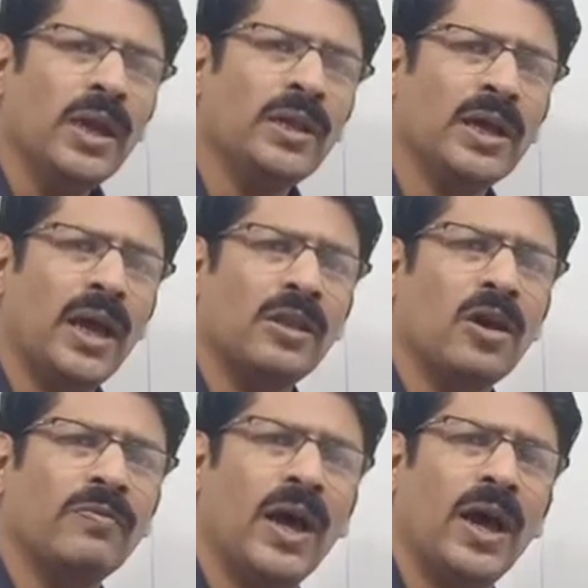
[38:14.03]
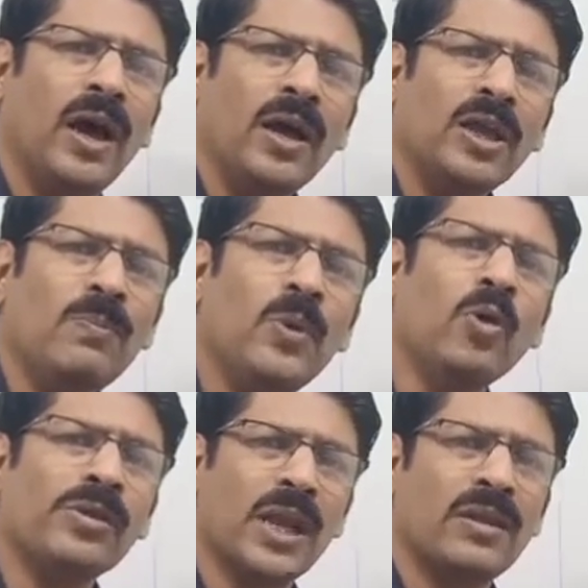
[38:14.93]
in the case of the
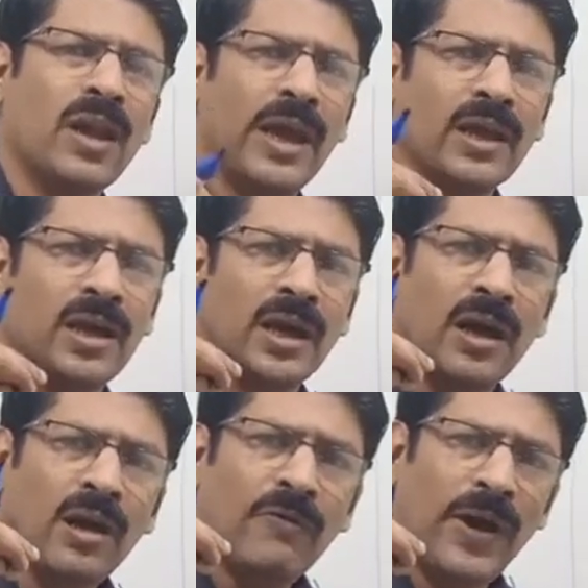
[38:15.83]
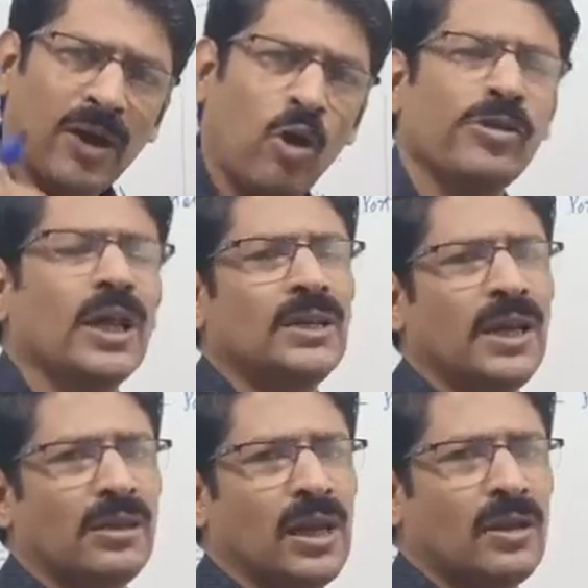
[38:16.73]
immune cells like
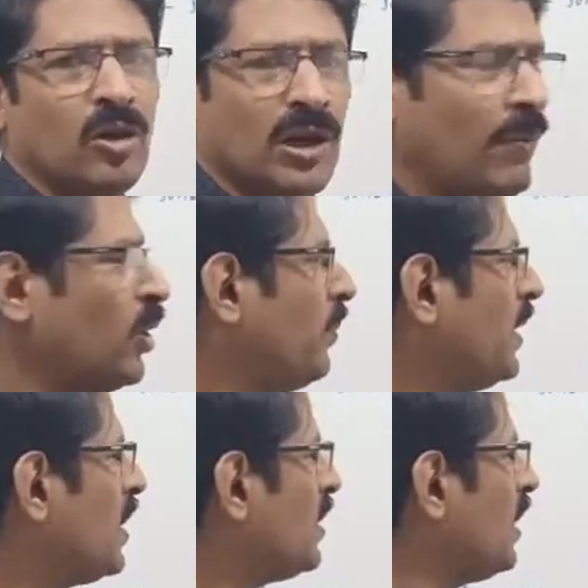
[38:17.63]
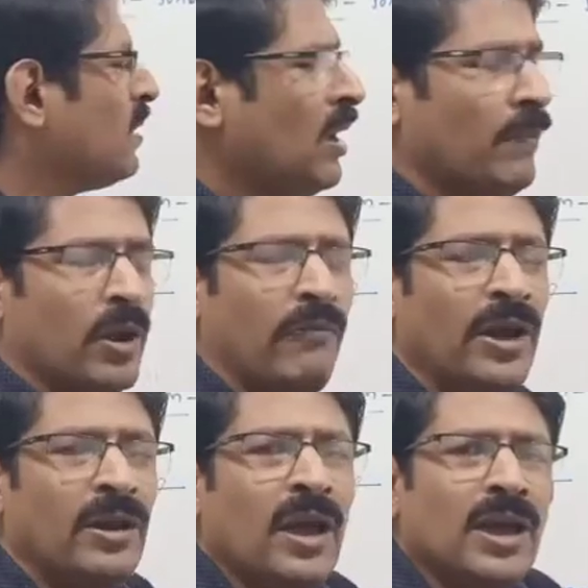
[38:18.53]
phagocytic cells or WBC cells.
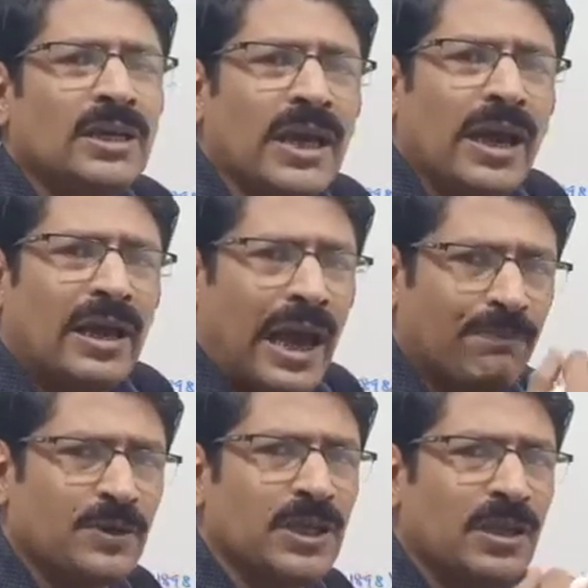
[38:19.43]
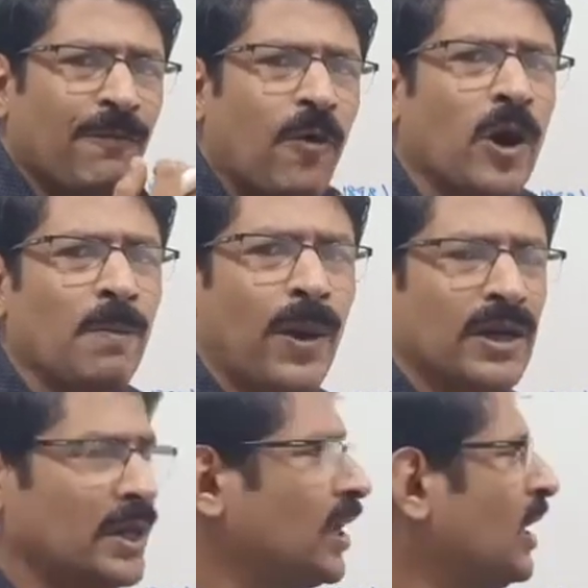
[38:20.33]
When it captures the foreign
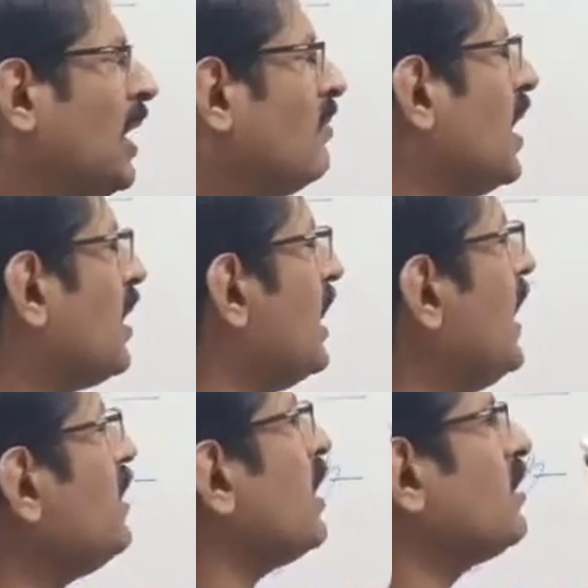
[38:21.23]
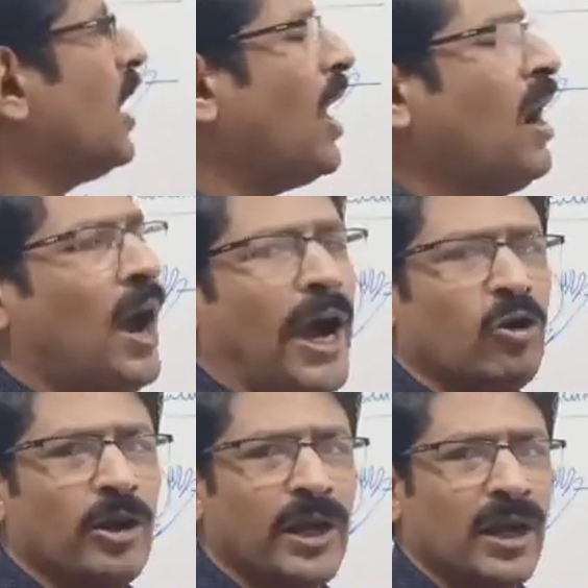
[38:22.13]
particle, they release the
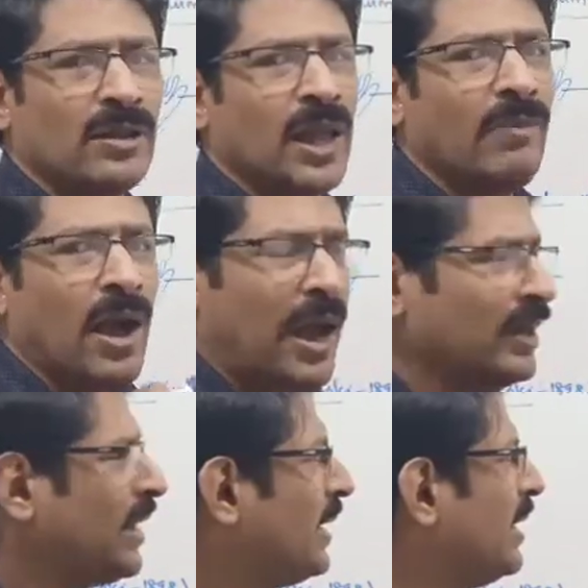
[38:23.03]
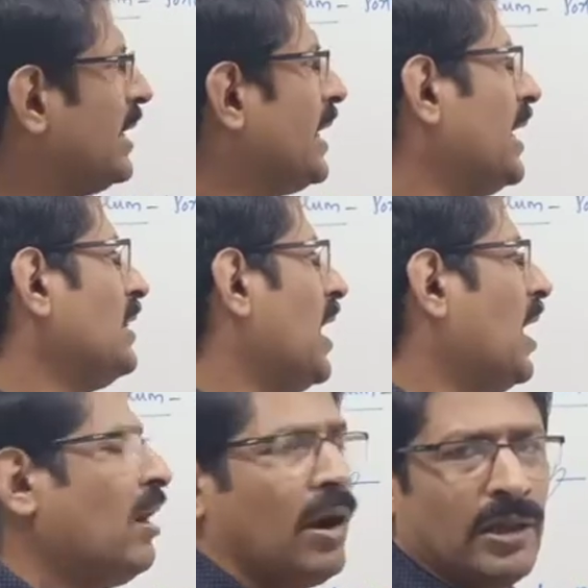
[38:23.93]
hydrolytic enzyme and that degrade
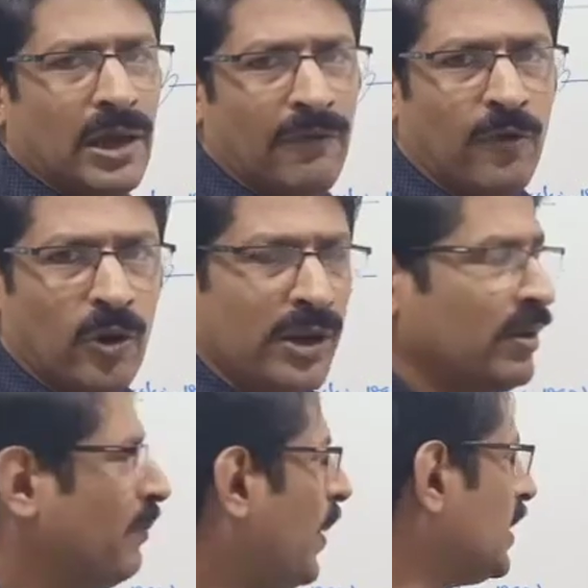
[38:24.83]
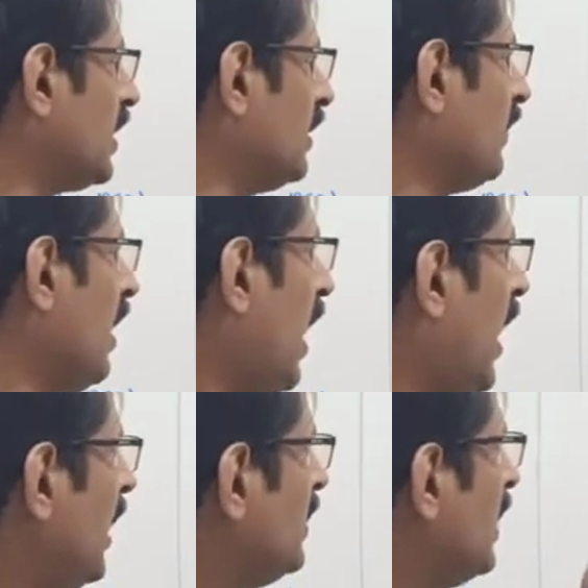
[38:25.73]
the foreign particle.
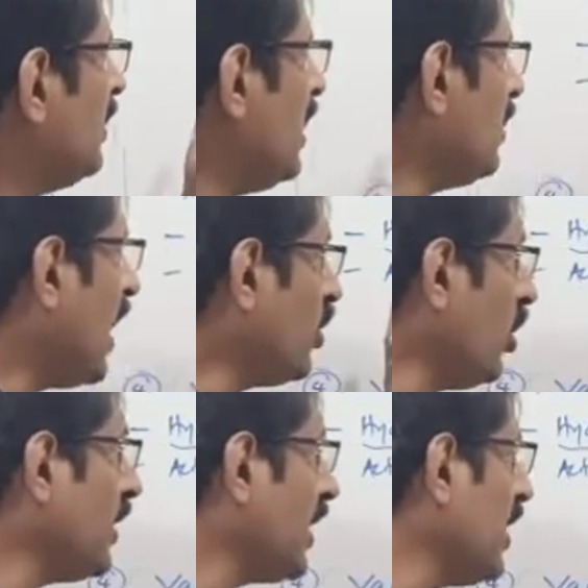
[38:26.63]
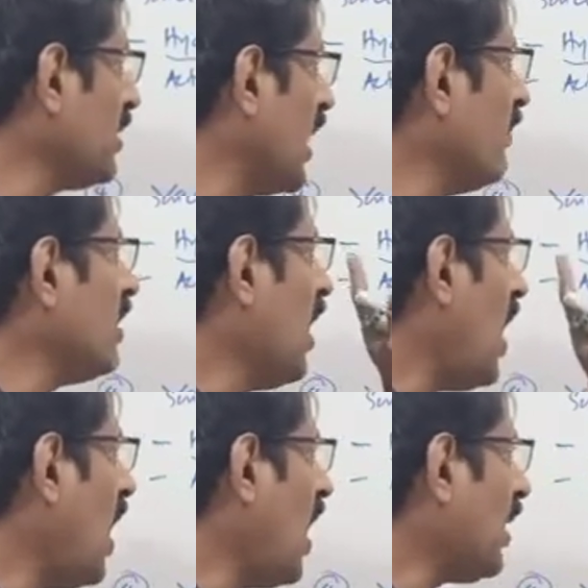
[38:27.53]
And these hydrolytic enzymes
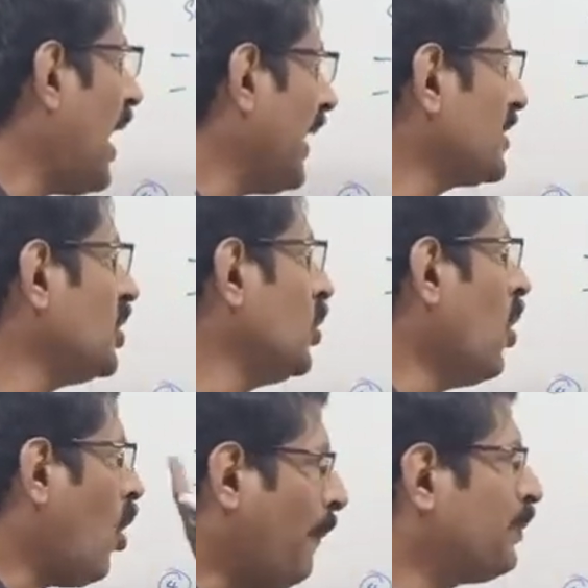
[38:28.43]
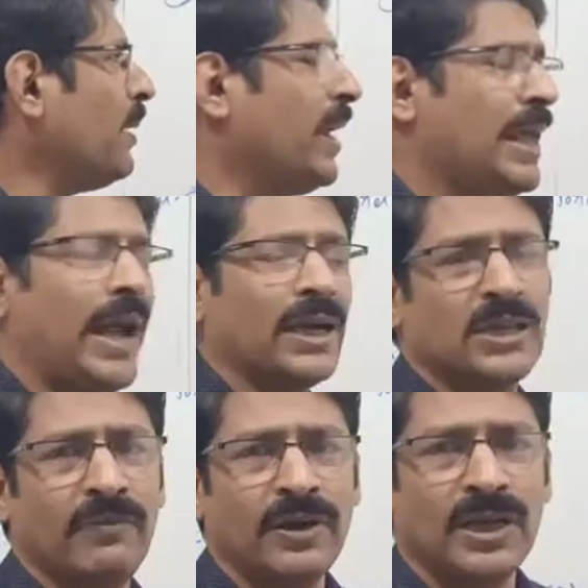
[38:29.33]
are optimally active at